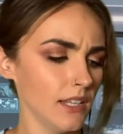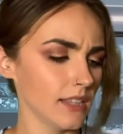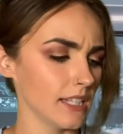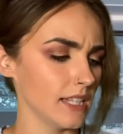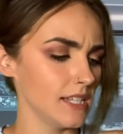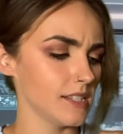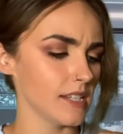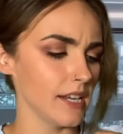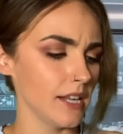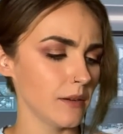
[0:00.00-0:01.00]
that they
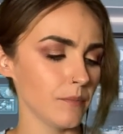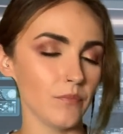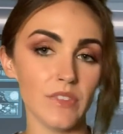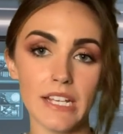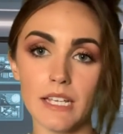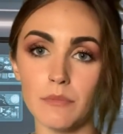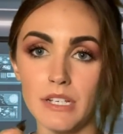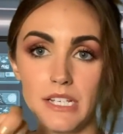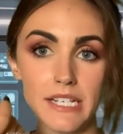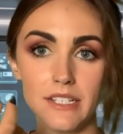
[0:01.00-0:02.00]
sit in. They can
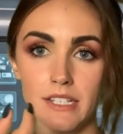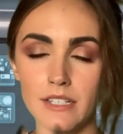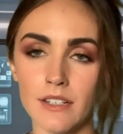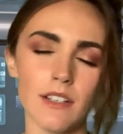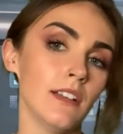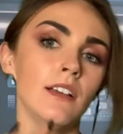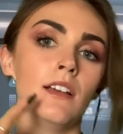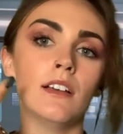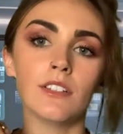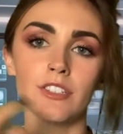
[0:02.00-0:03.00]
be eaten
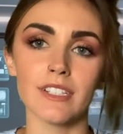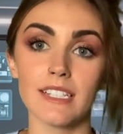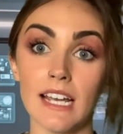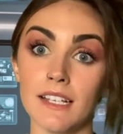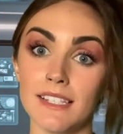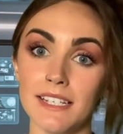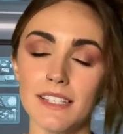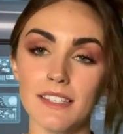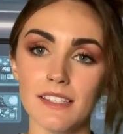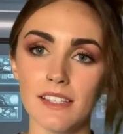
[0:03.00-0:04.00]
just as
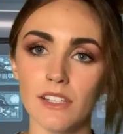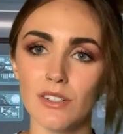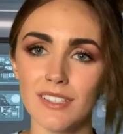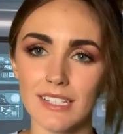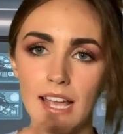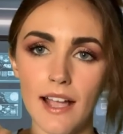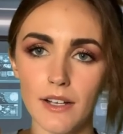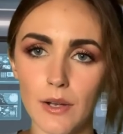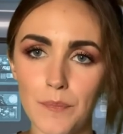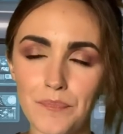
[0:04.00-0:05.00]
is, as a little
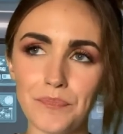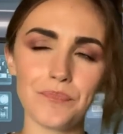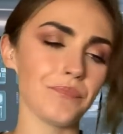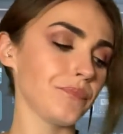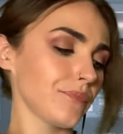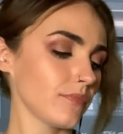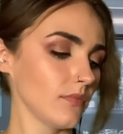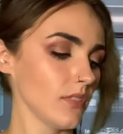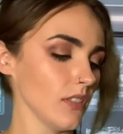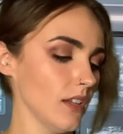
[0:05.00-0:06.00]
snack.
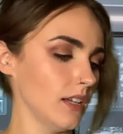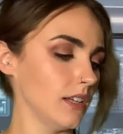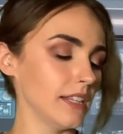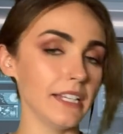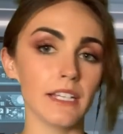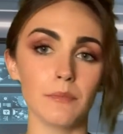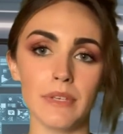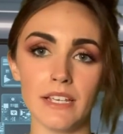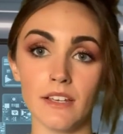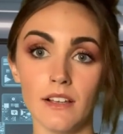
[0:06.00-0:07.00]
They can
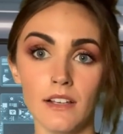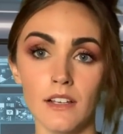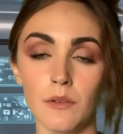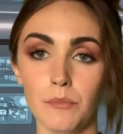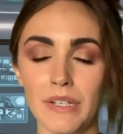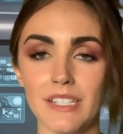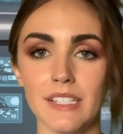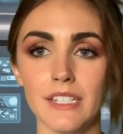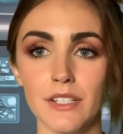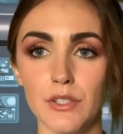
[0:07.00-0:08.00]
be
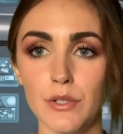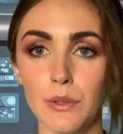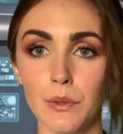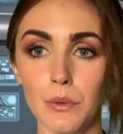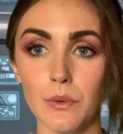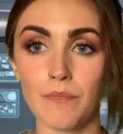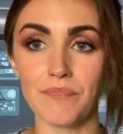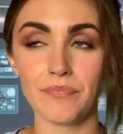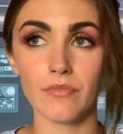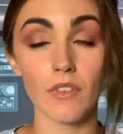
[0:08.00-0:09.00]
mixed into
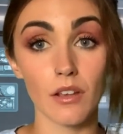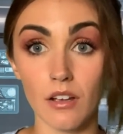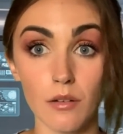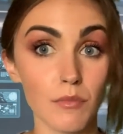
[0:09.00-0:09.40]
a